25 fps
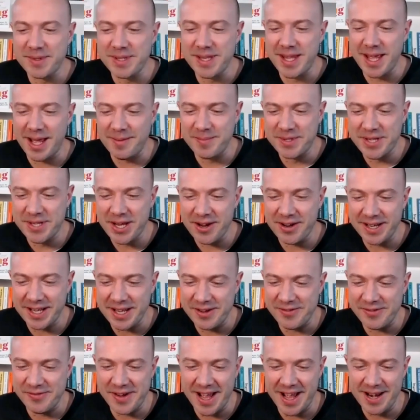I'm
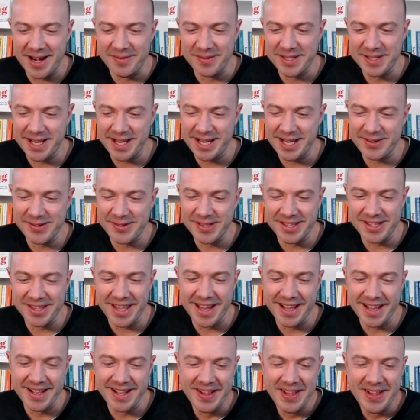totally a fan. I'm totally with you
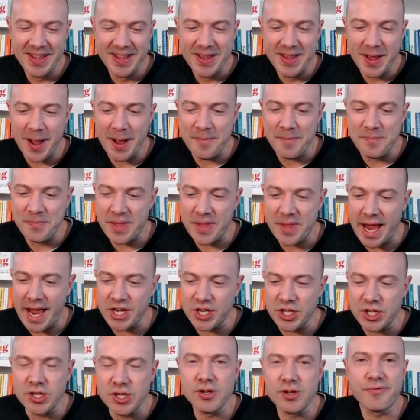there.
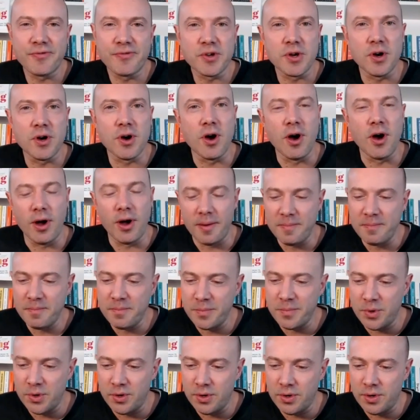And you've got
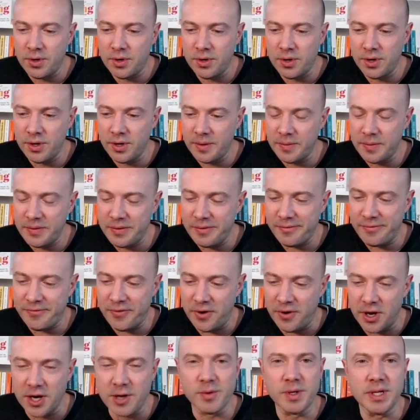more
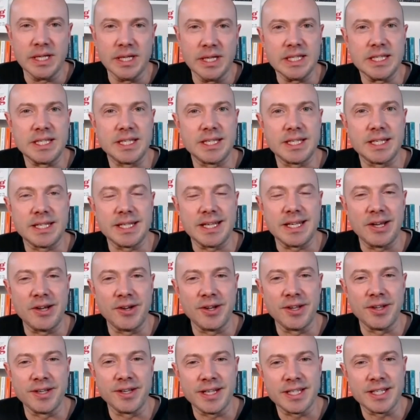followers
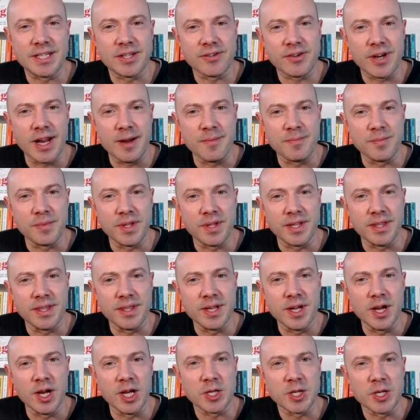on Instagram than
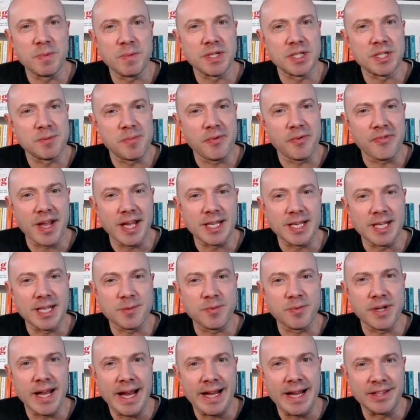the Archbishop of
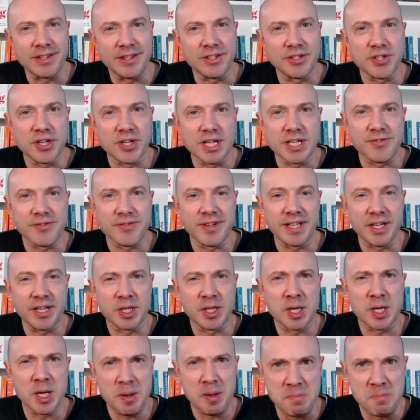Canterbury and the Church of
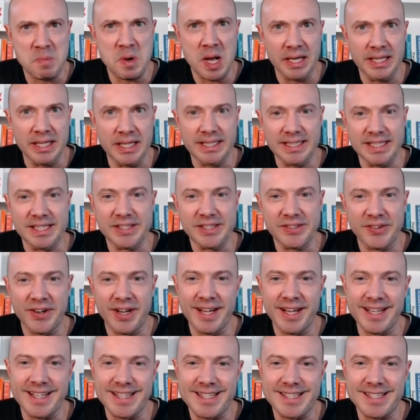England combined, right?